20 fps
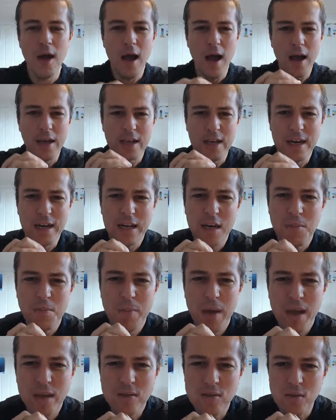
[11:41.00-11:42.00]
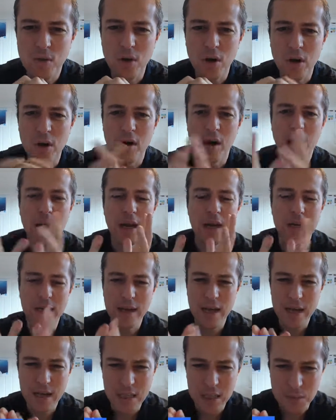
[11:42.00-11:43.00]
I gotta get back to her, and I
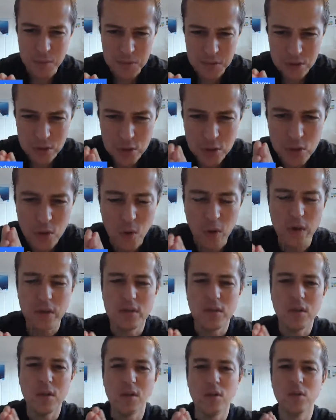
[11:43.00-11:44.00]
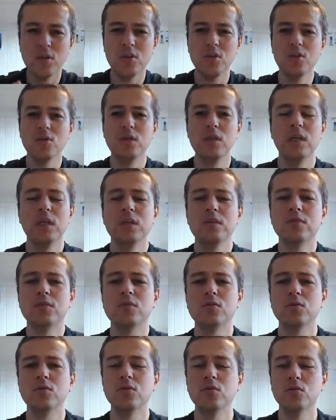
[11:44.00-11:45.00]
gotta keep this short. You need
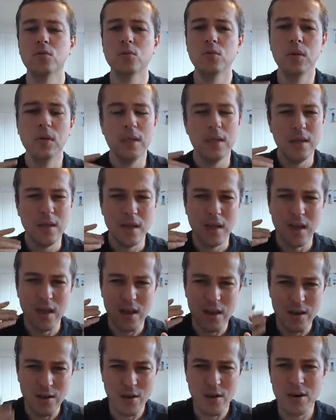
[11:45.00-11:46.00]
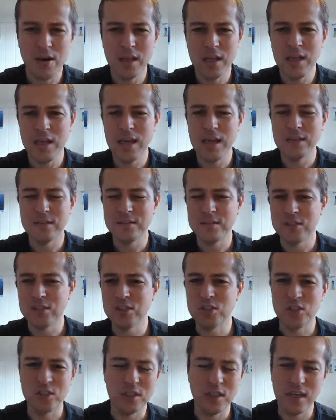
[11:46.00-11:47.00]
to learning and
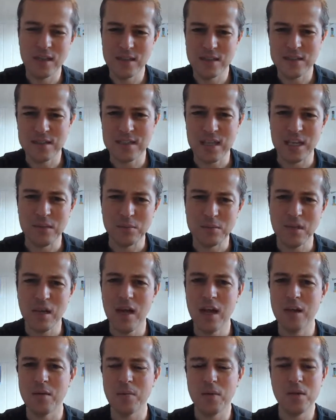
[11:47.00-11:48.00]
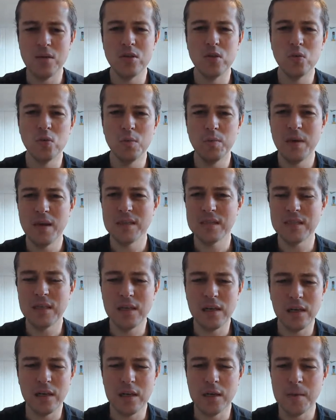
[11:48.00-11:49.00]
teaching at the same time. You will
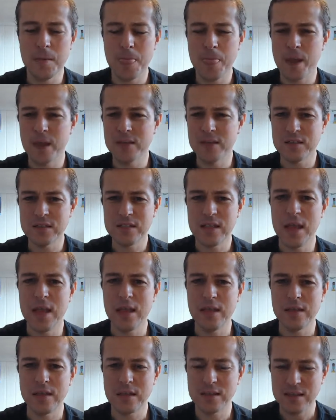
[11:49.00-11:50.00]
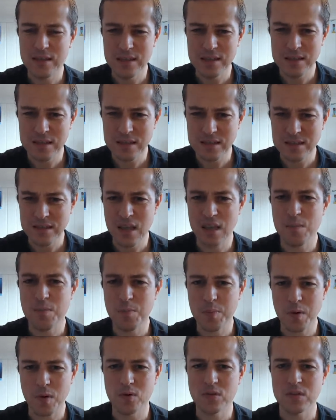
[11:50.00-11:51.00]
basically understand that it's the same
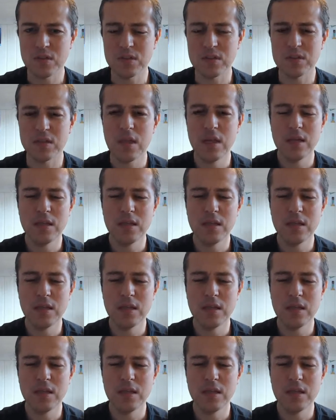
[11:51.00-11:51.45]
process.